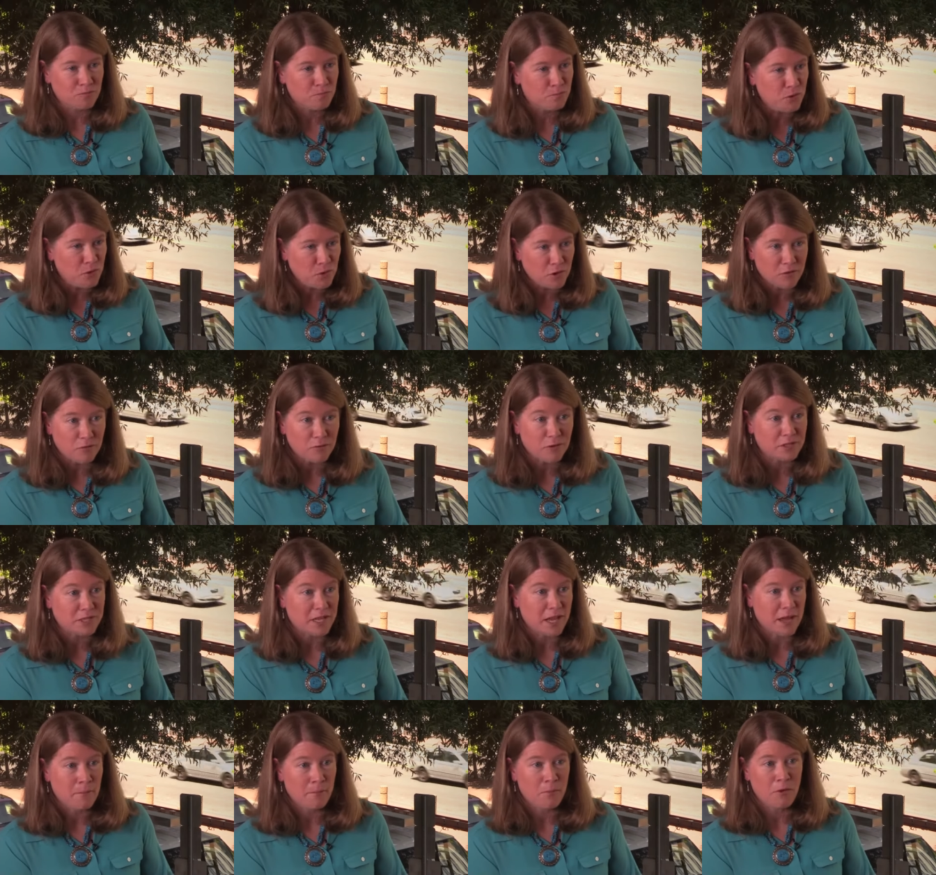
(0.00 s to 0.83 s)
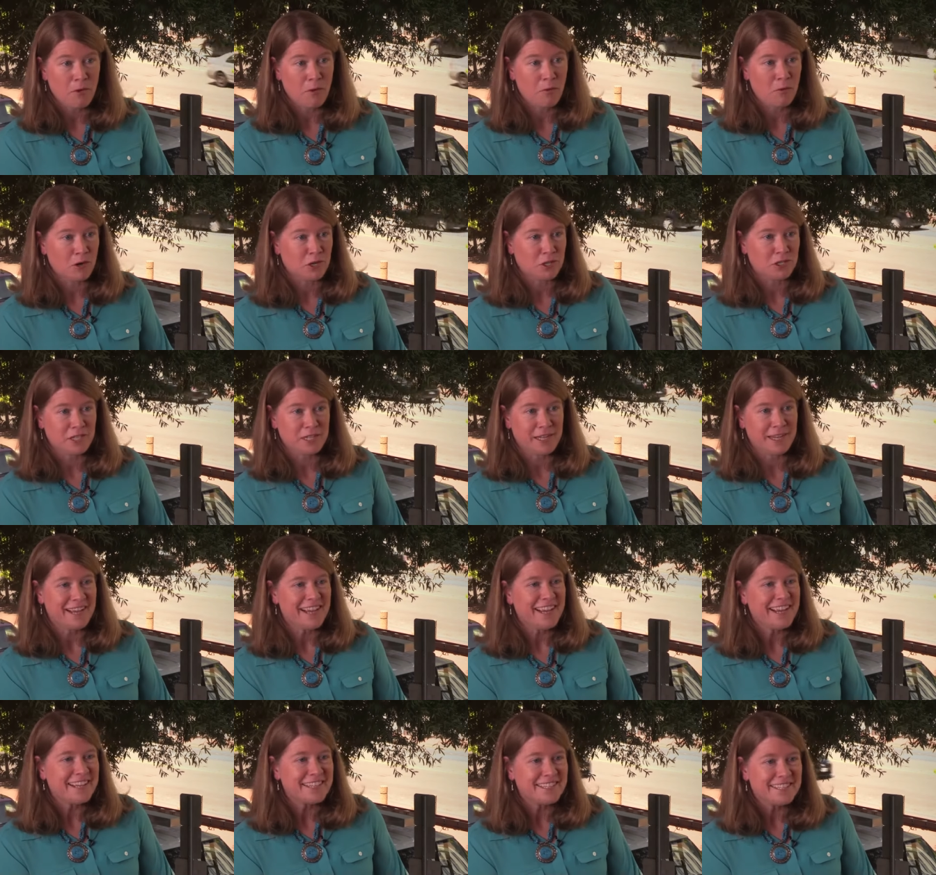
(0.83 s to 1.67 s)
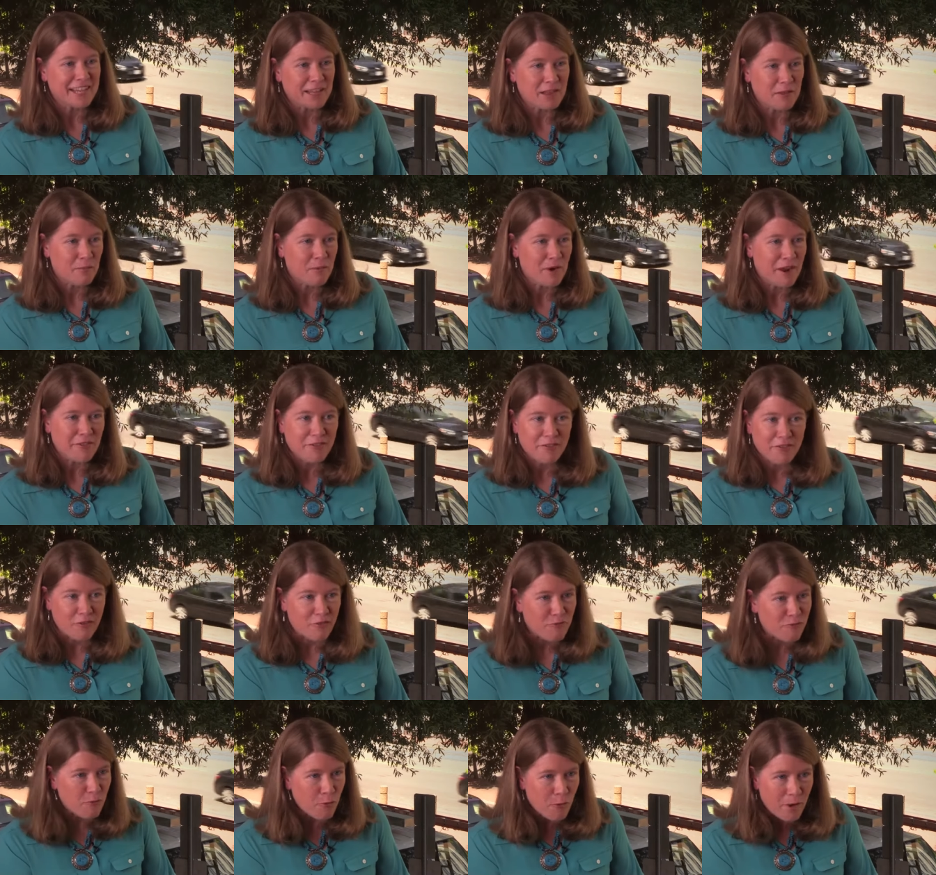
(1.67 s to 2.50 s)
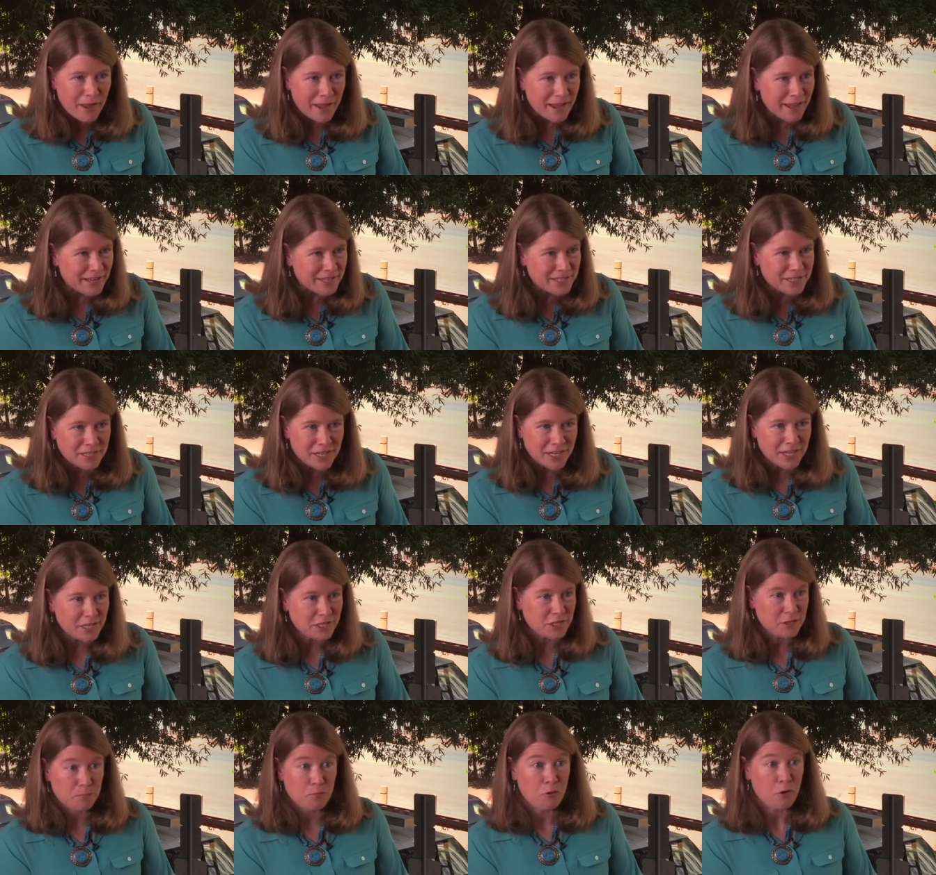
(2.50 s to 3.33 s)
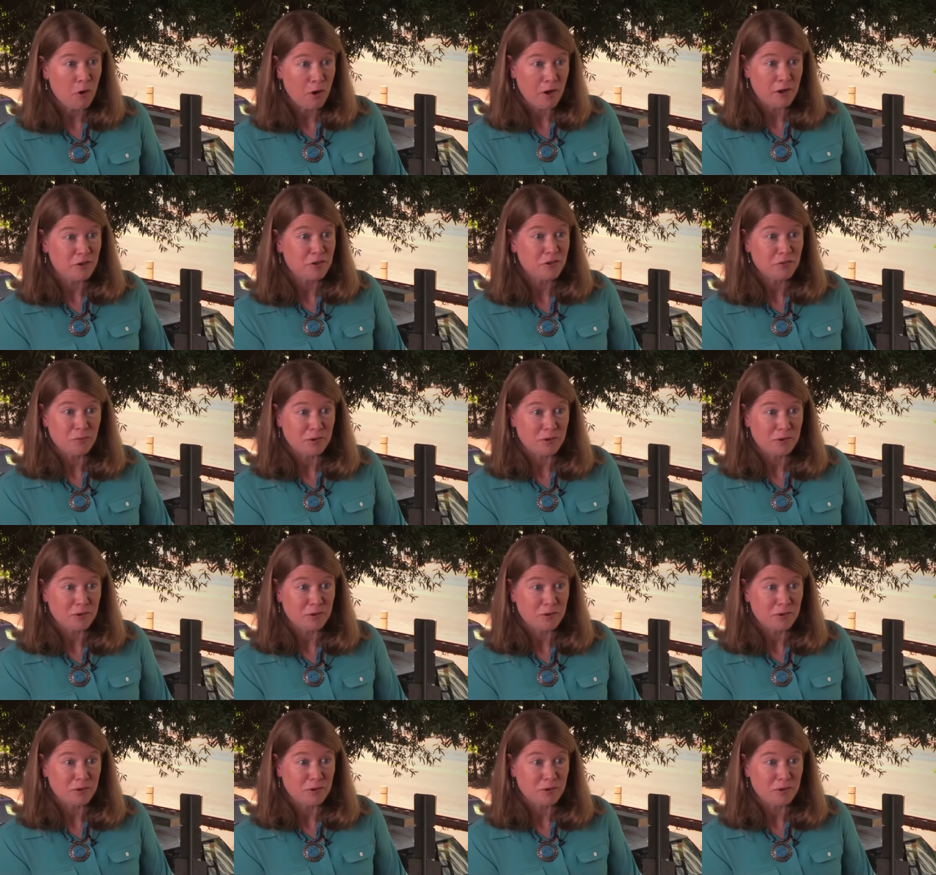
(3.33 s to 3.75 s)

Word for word: beautiful temple where she celebrates this voyage to Punt,